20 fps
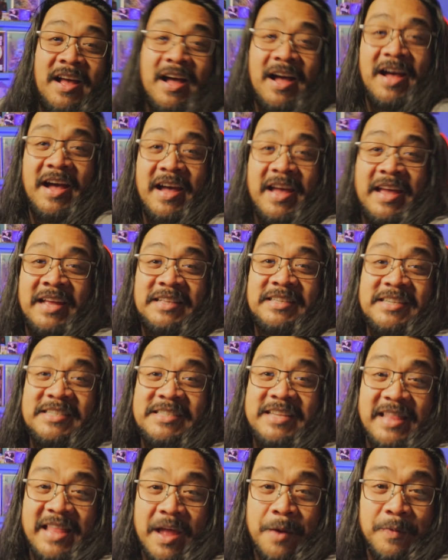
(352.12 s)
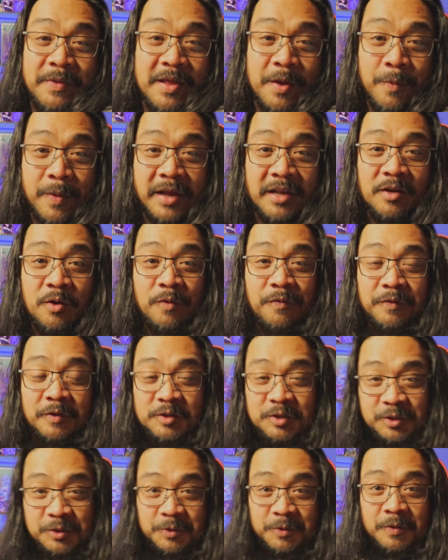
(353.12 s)
Disneyland when they went over
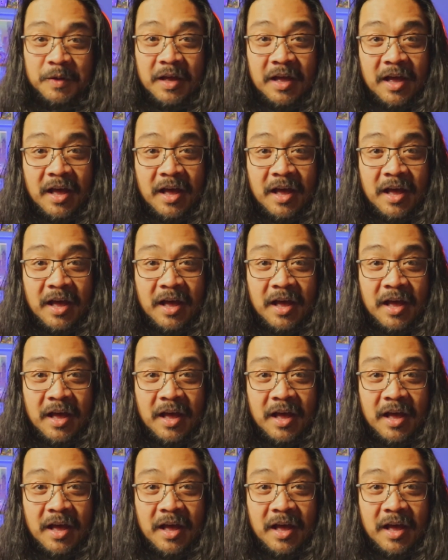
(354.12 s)
to